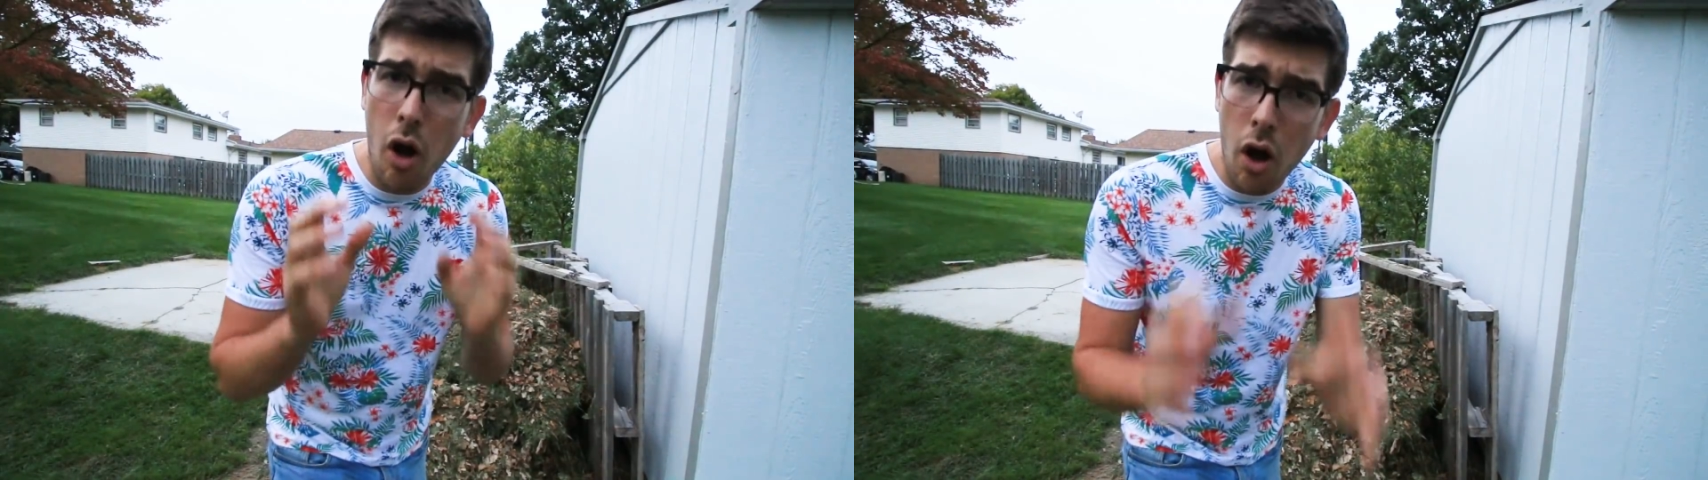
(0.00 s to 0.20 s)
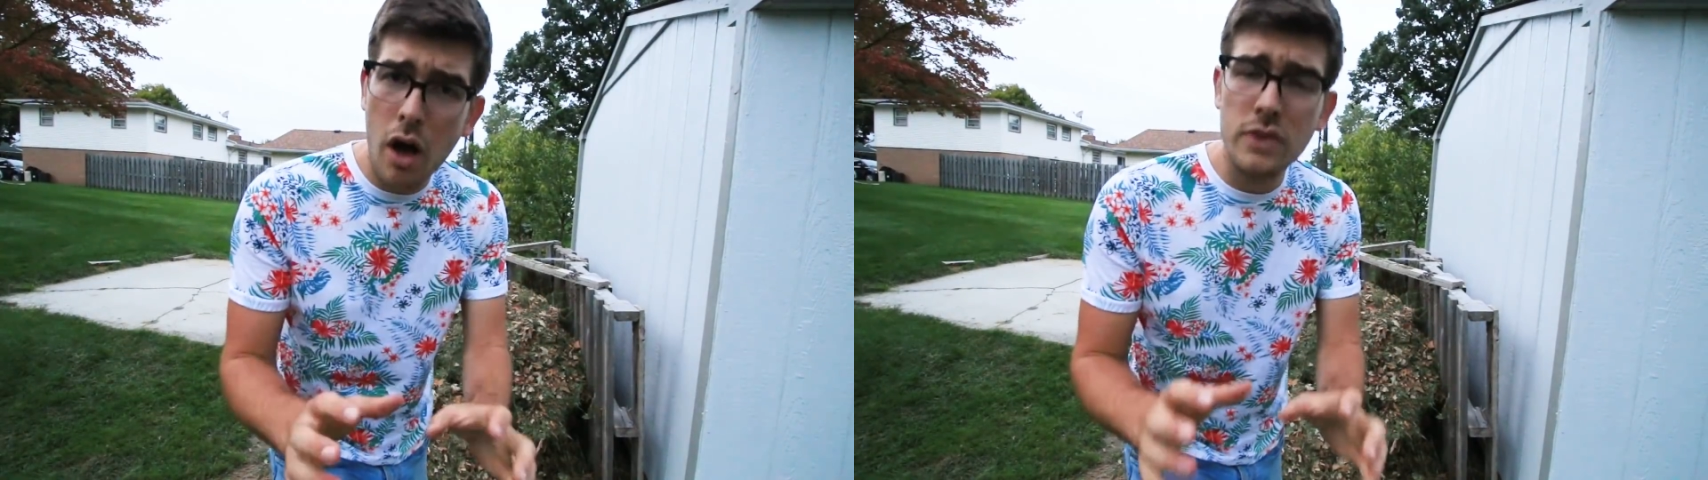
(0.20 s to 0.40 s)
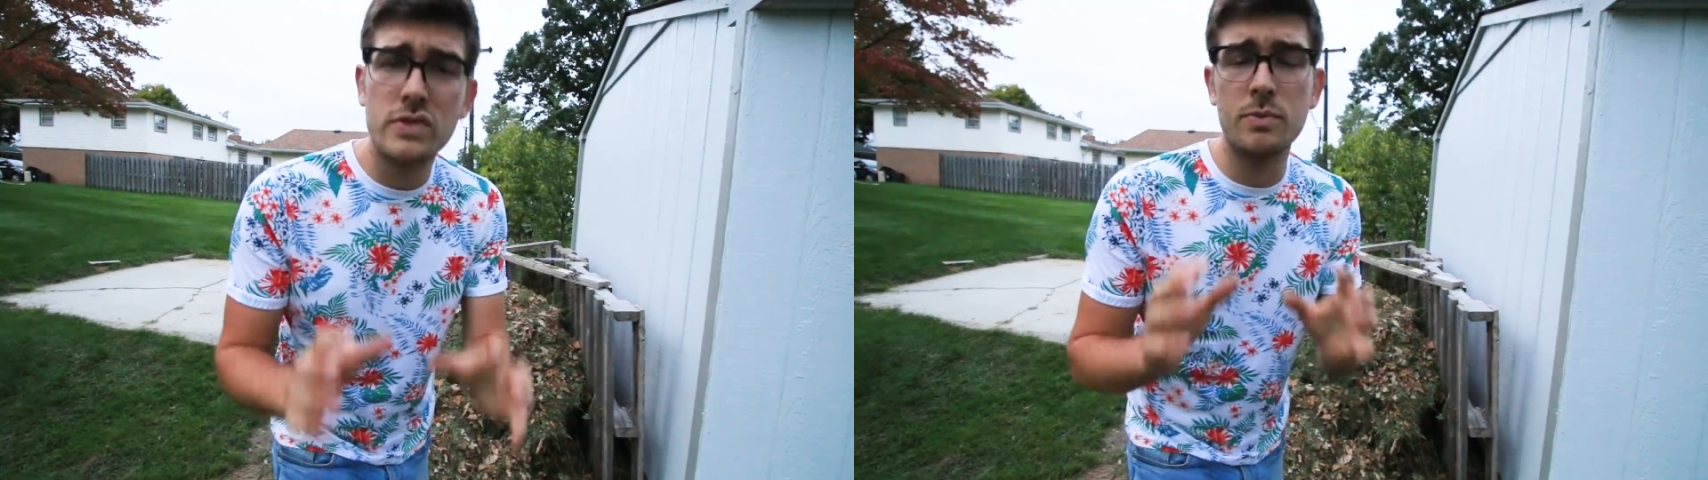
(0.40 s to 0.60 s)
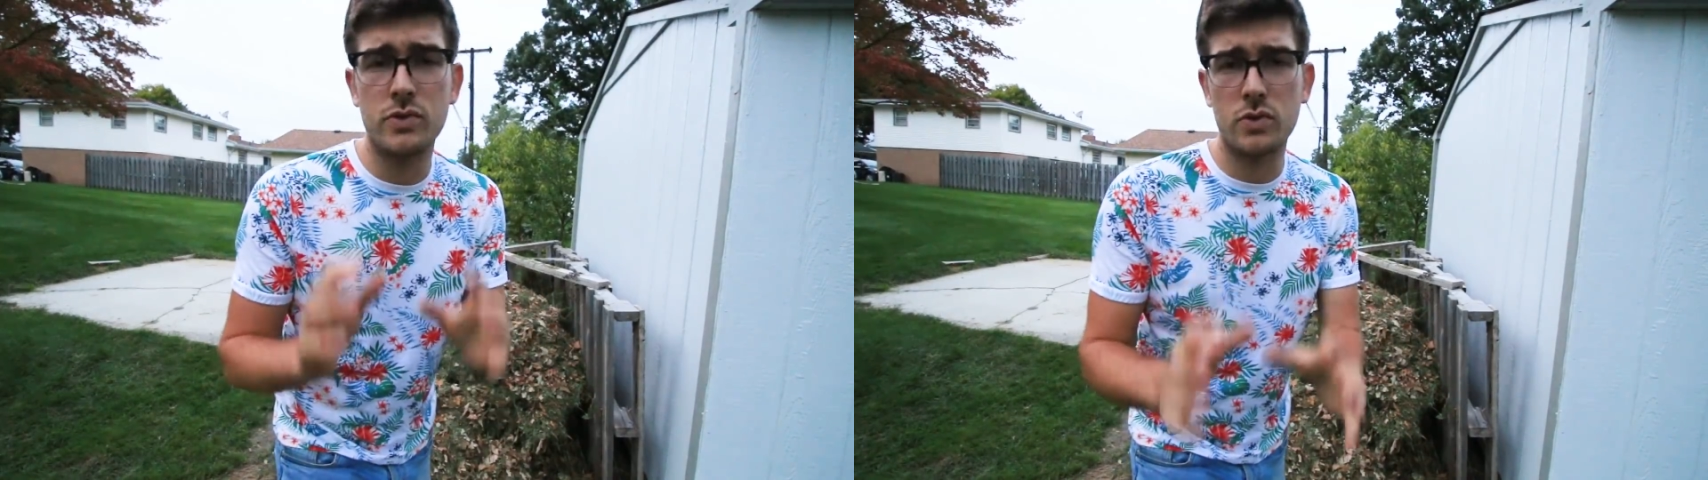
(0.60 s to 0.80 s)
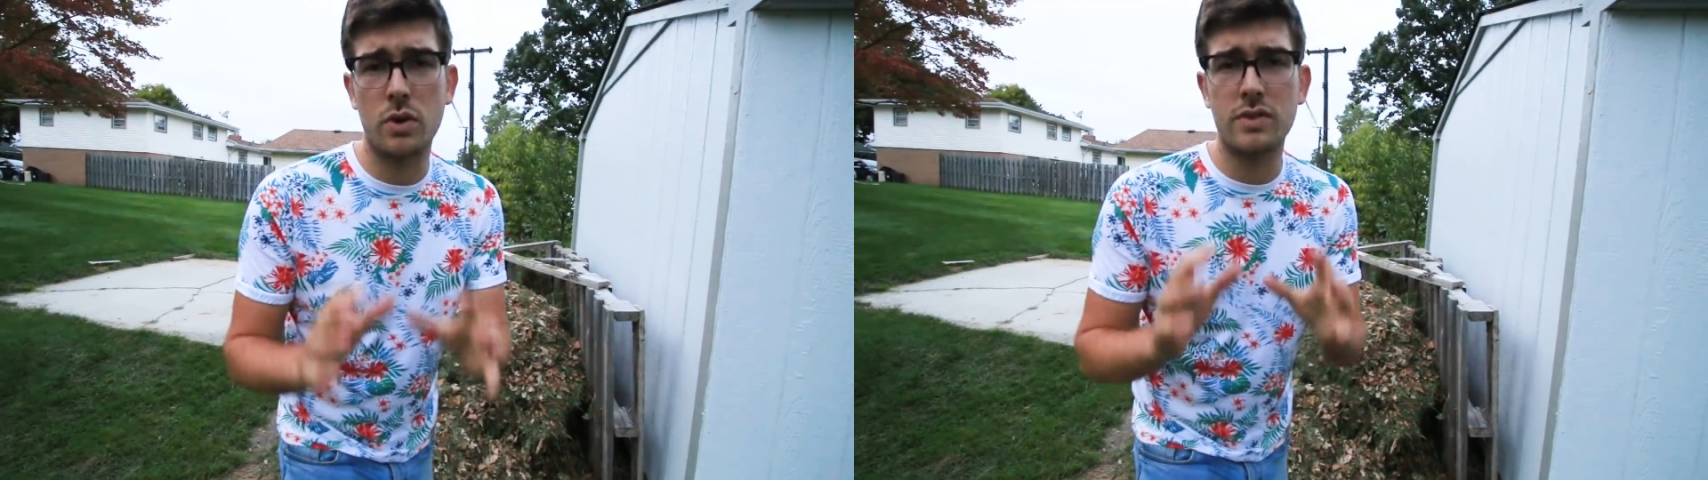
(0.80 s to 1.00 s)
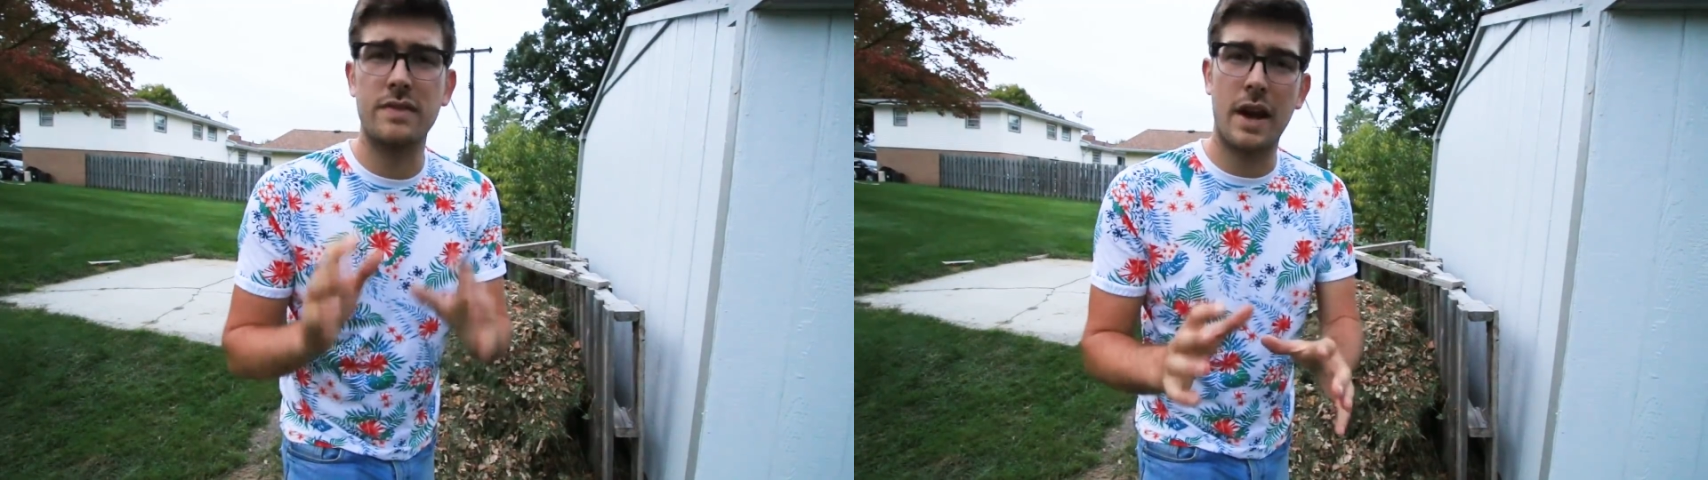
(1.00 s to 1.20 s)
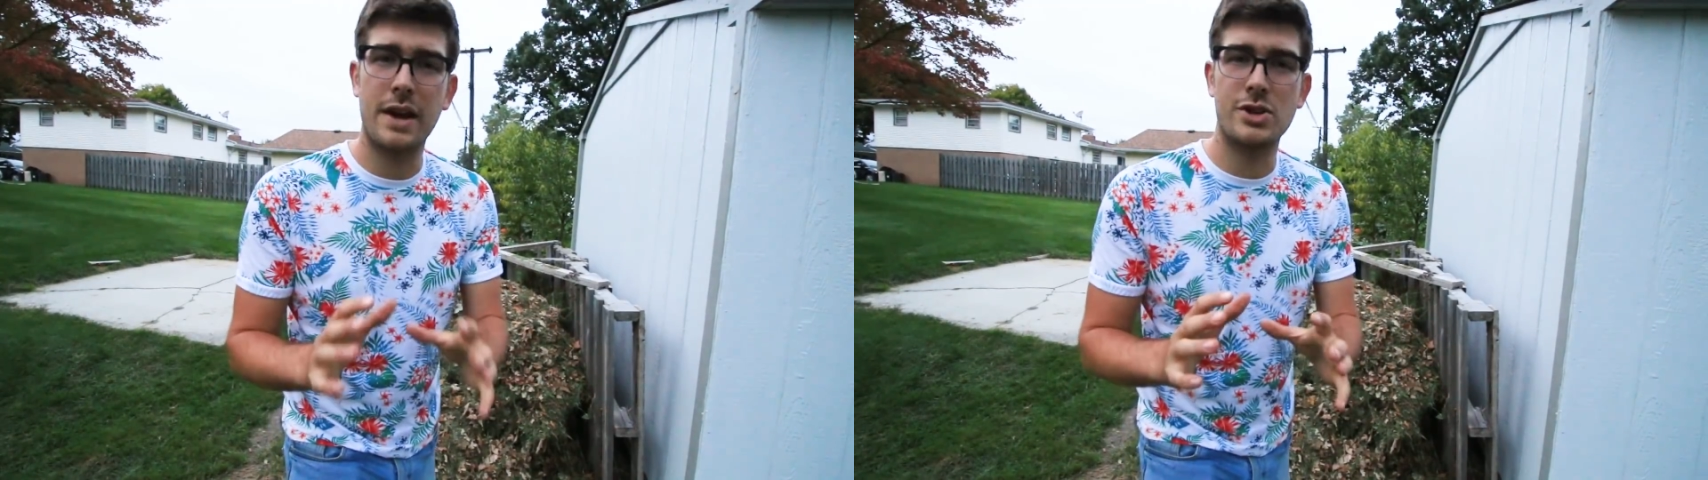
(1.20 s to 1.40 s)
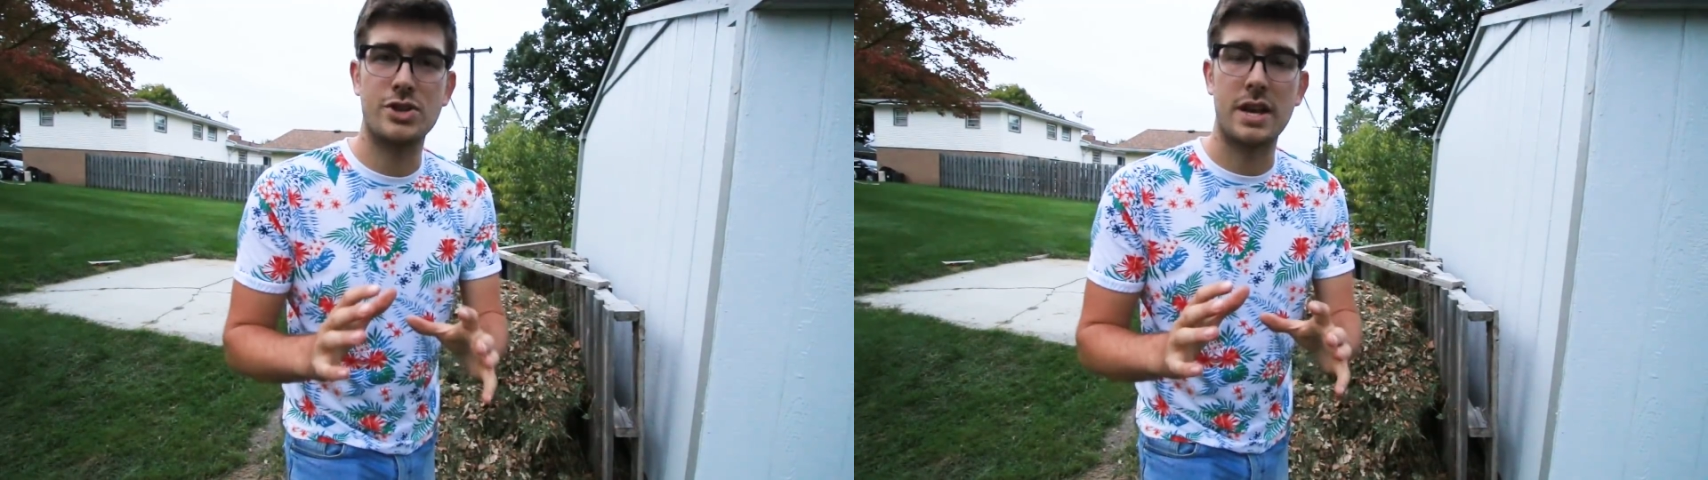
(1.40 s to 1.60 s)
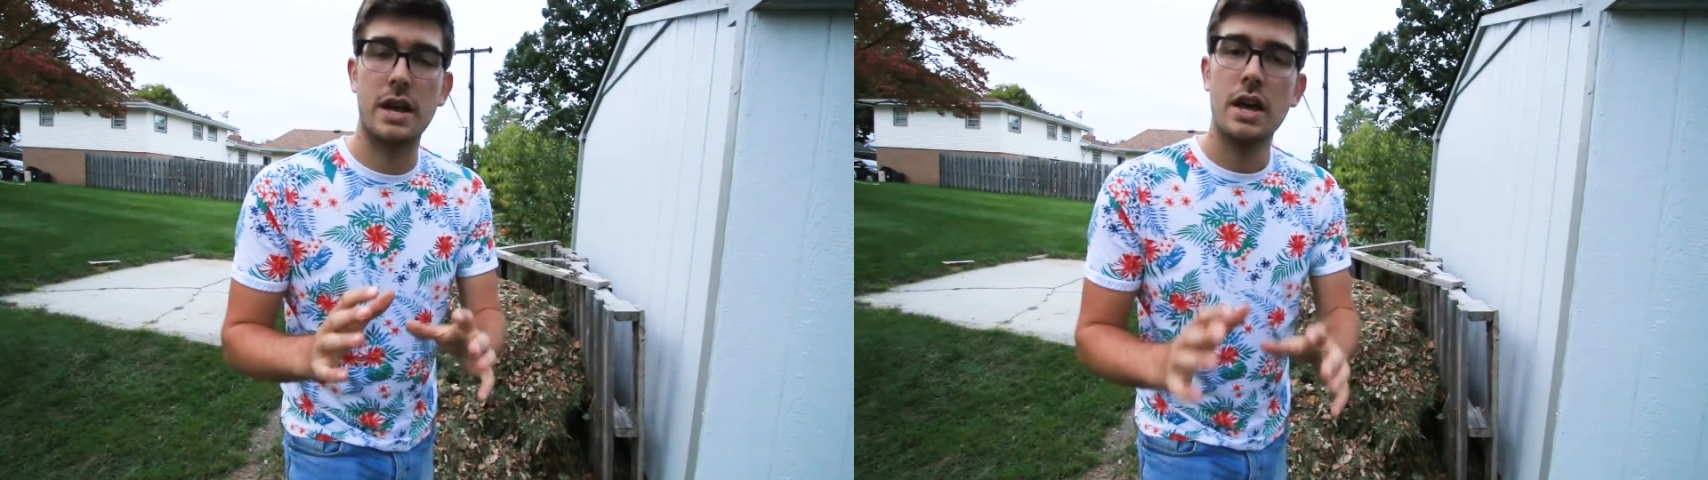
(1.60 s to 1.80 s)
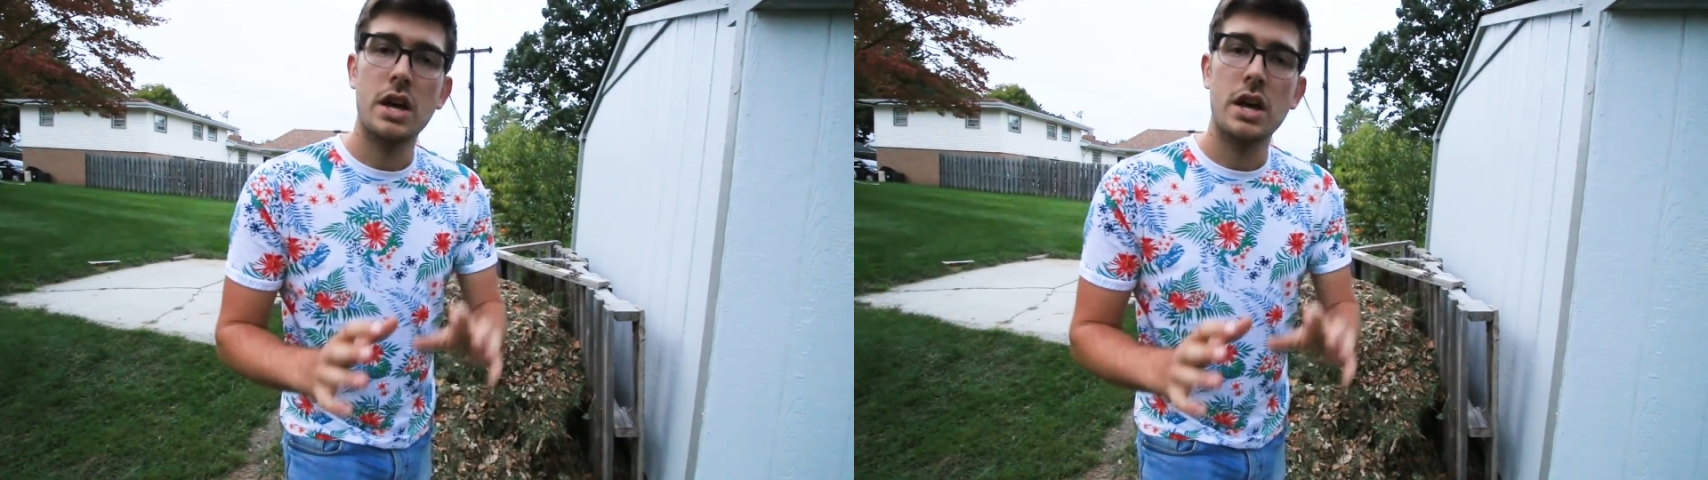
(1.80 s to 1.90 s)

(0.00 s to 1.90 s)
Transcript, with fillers: awesome source of nitrogen